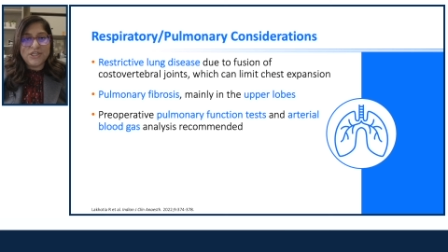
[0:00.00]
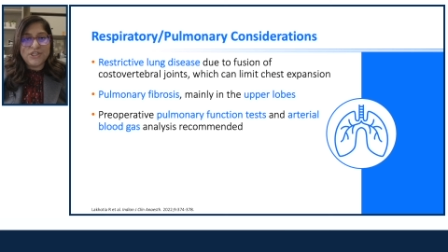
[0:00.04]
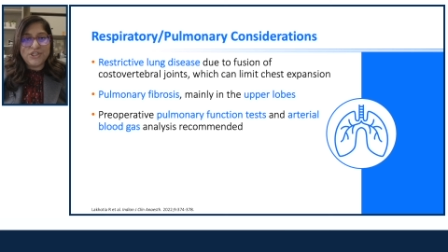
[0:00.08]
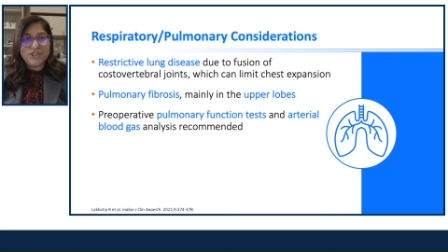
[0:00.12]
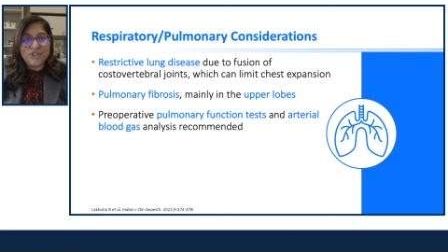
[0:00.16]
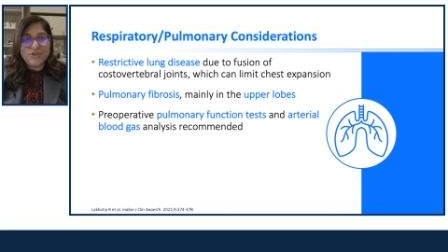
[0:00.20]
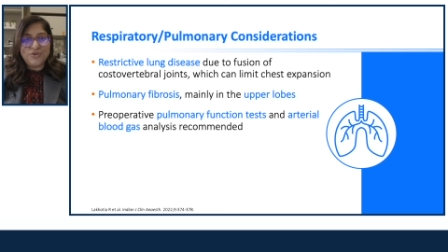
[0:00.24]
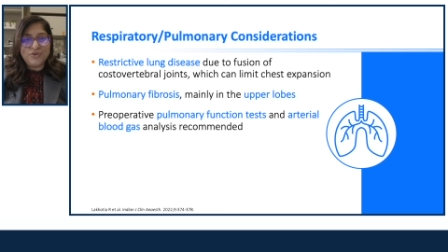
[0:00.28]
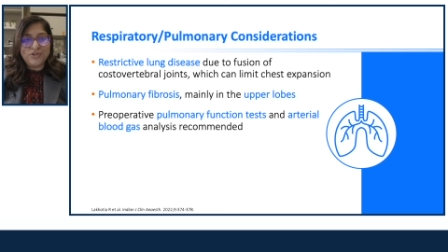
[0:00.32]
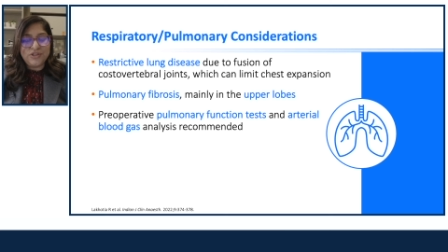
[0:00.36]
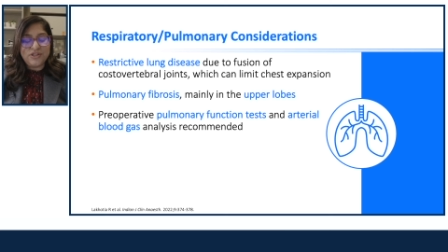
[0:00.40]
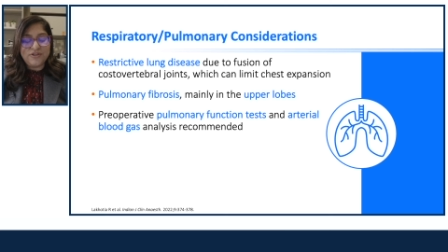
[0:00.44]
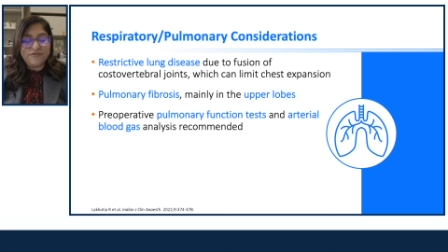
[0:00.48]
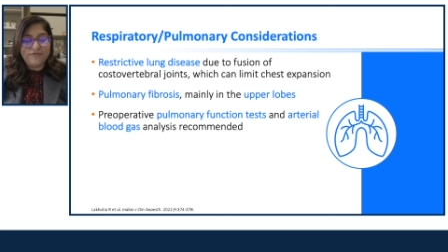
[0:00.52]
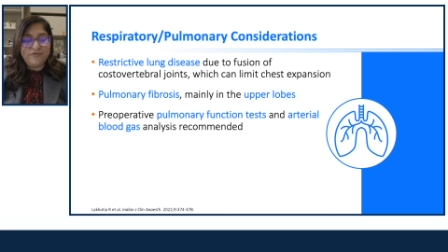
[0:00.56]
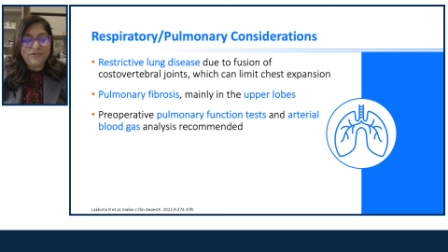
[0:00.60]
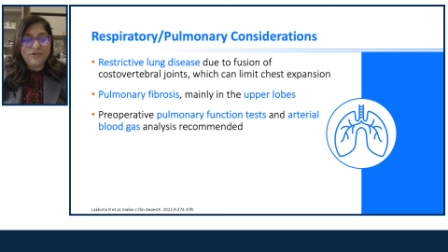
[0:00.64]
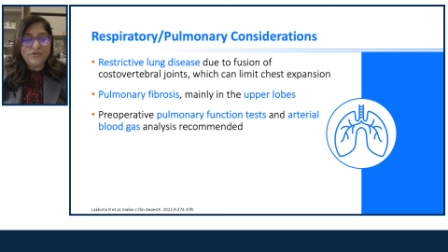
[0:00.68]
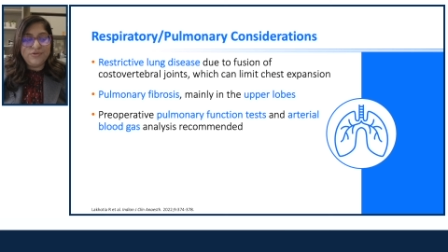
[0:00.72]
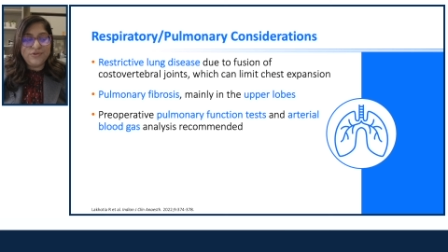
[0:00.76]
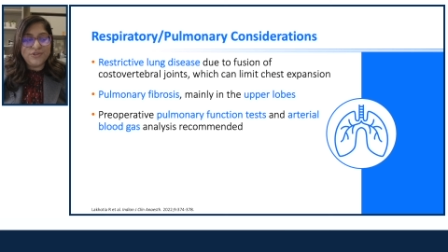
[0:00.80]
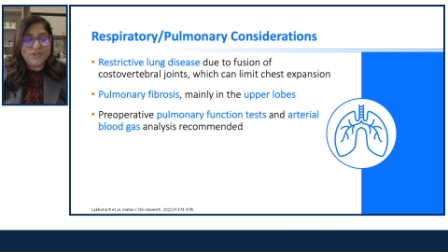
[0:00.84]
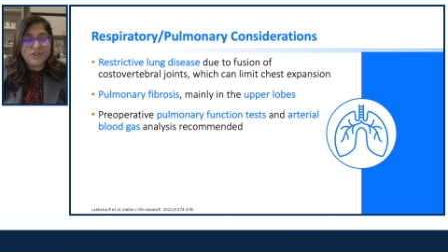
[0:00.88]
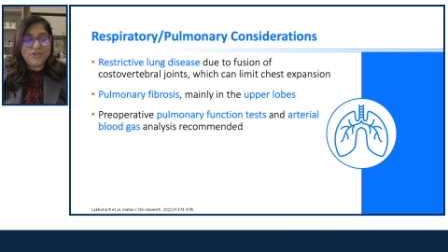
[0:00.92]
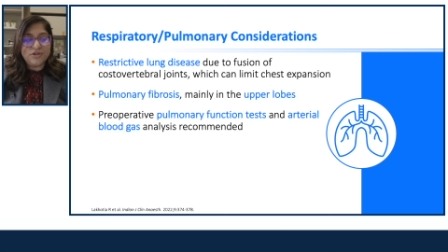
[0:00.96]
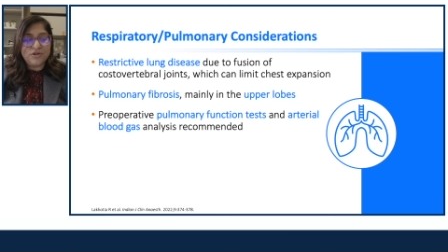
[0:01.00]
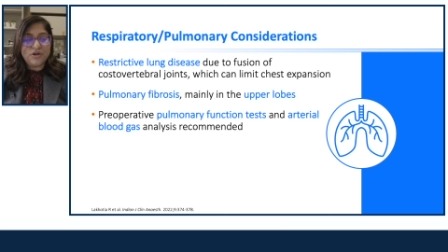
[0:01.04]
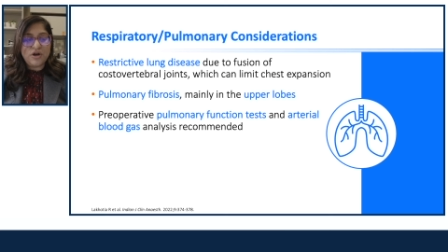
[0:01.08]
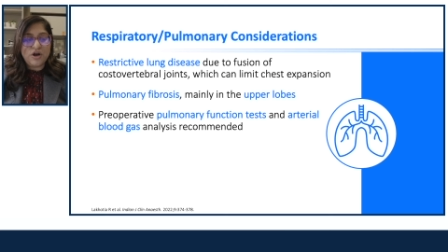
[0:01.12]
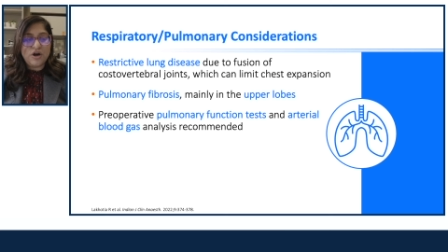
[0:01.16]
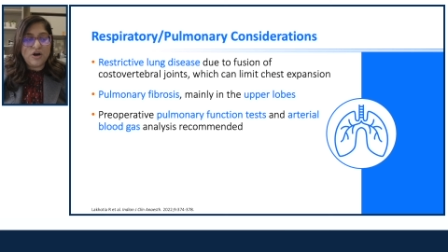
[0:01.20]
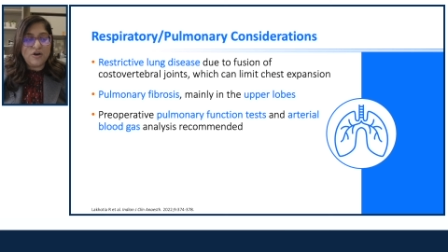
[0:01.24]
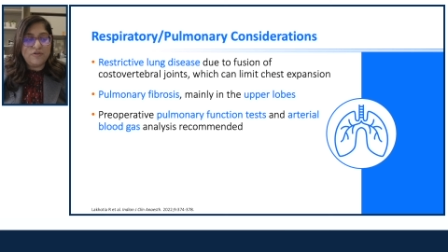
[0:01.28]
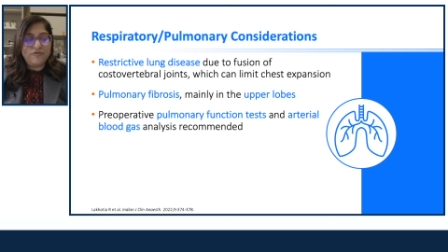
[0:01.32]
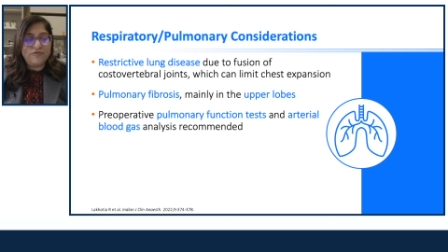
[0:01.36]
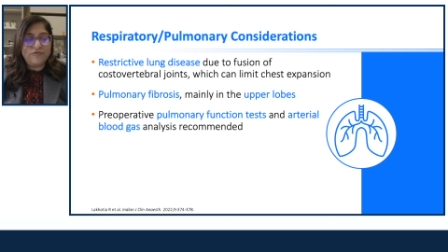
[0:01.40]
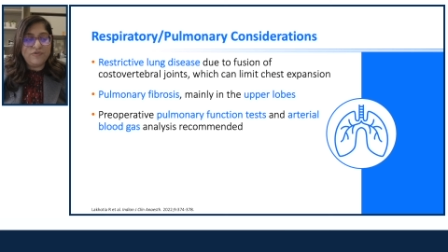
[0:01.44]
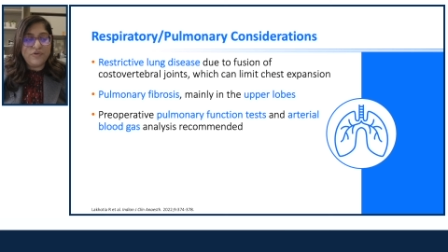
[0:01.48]
due to the fusion
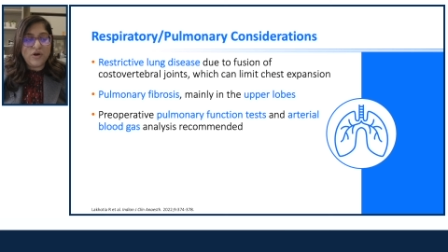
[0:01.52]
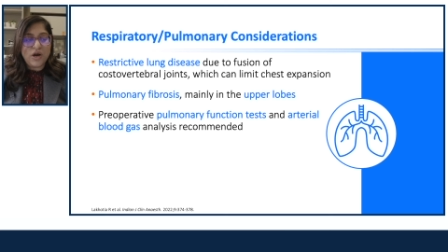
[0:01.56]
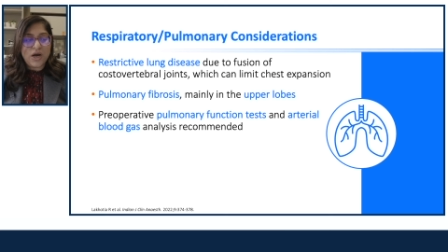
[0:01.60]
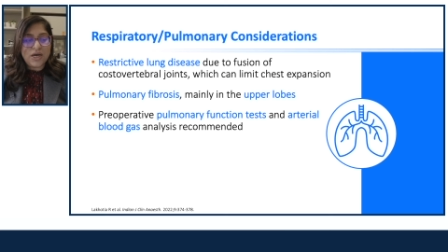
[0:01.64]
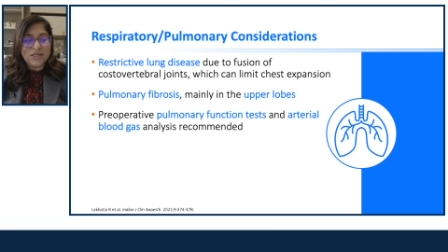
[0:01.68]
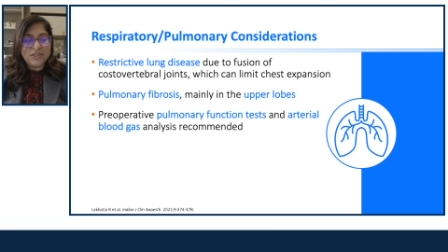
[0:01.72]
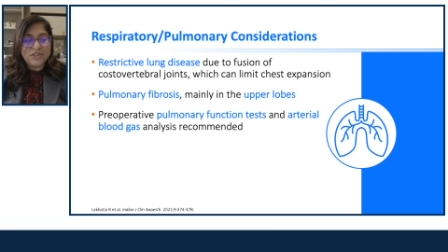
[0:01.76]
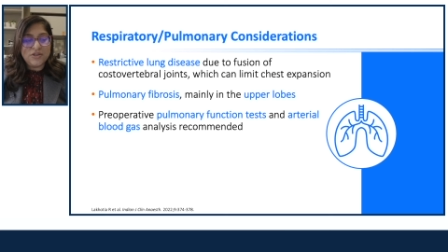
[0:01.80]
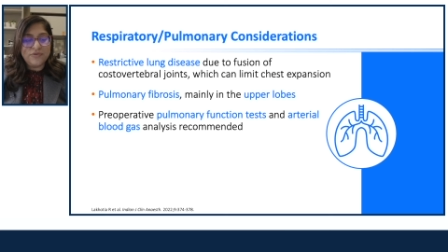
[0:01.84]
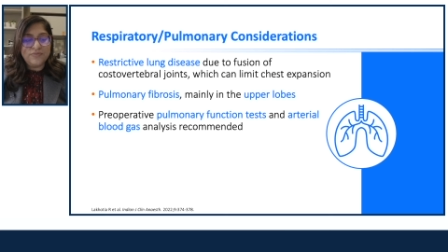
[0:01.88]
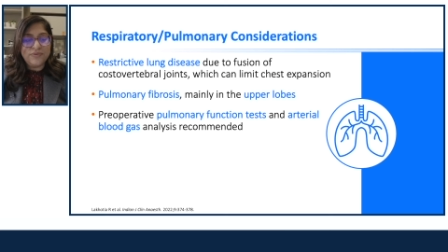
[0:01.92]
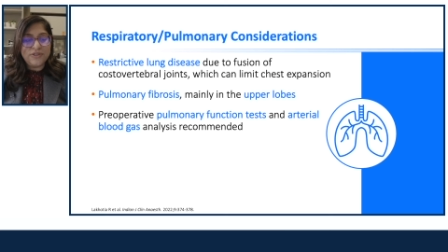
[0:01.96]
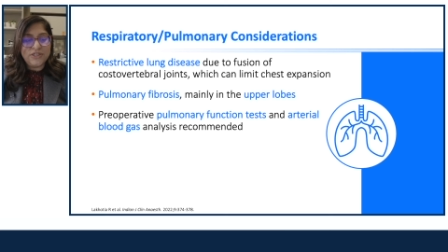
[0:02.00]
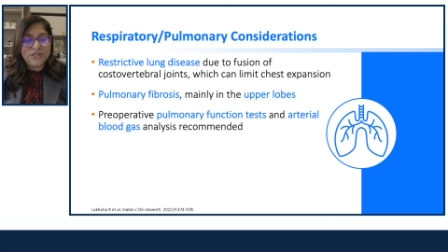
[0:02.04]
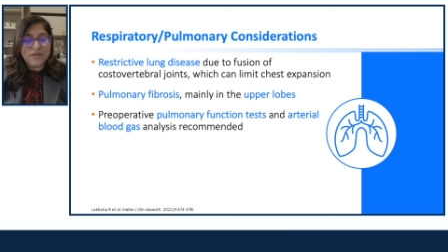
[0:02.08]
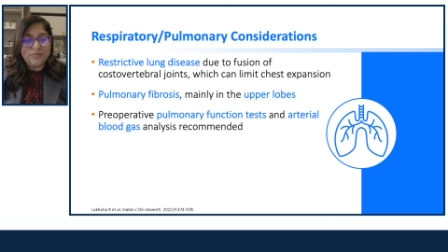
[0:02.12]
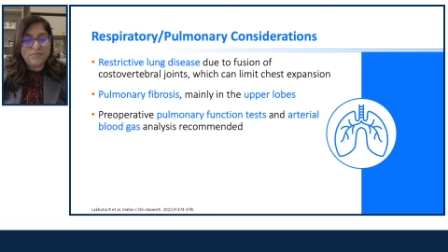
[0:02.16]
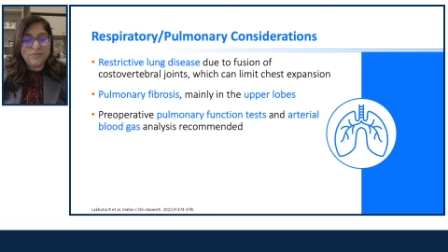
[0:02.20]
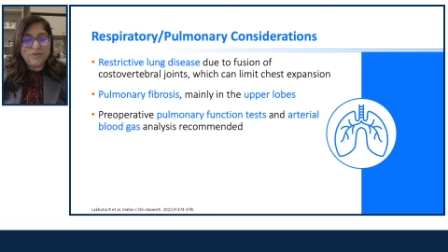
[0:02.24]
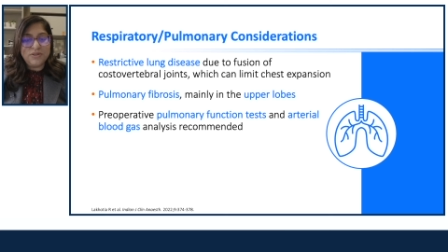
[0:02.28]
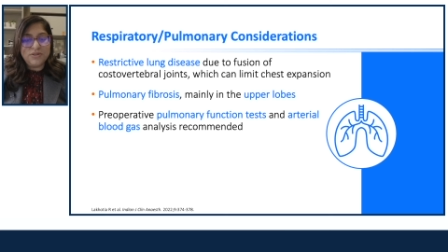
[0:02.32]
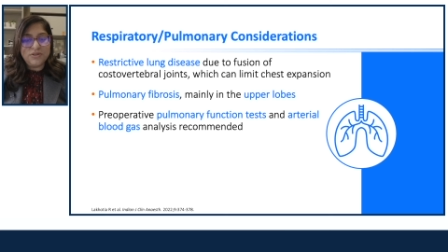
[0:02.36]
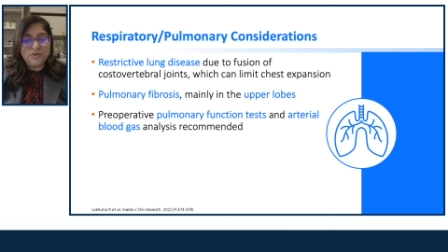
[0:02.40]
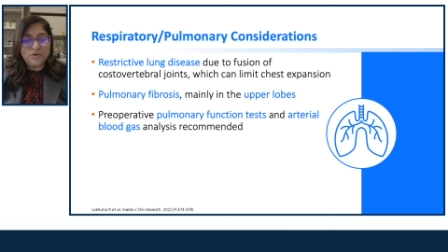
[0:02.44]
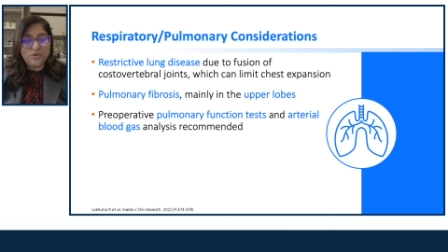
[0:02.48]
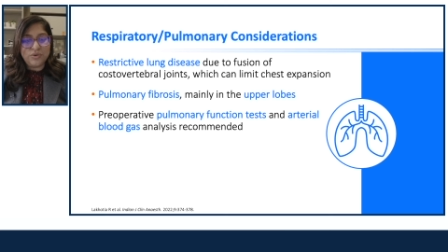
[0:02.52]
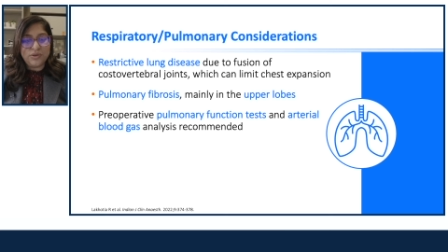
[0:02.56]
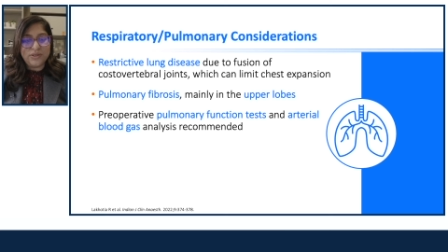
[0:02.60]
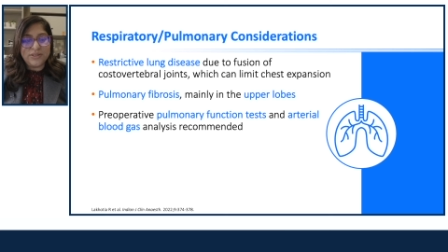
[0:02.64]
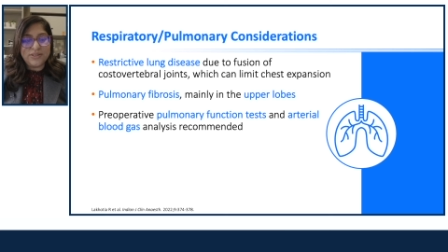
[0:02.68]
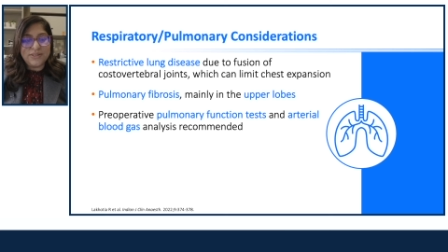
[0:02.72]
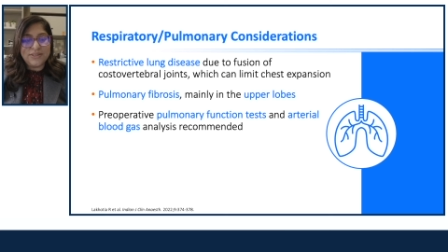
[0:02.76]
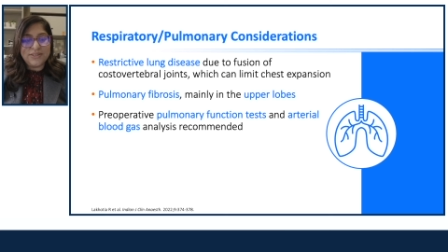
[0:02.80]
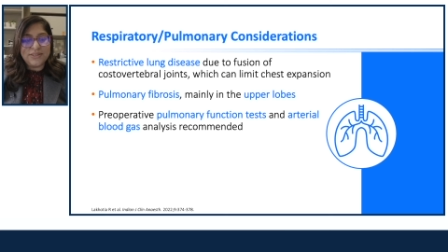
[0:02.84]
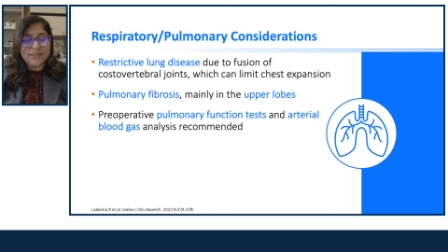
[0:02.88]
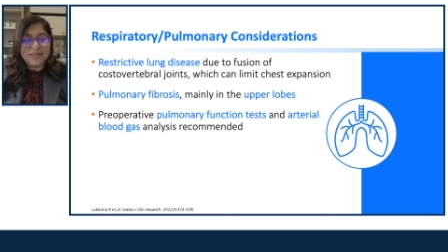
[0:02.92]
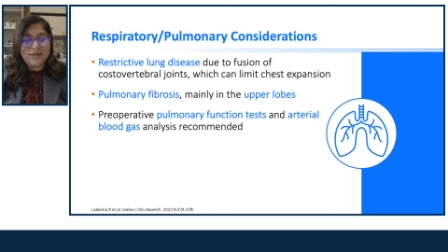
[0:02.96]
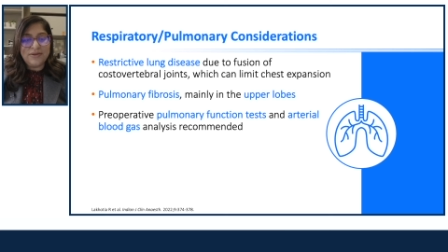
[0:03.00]
of costovertebral
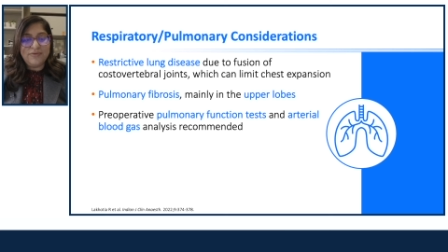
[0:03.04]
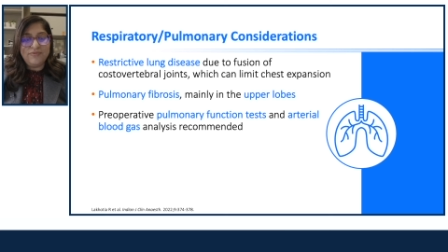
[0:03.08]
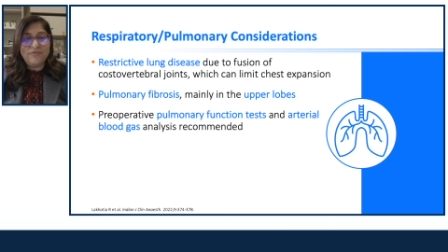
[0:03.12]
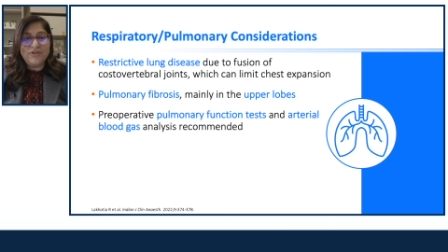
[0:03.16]
joints,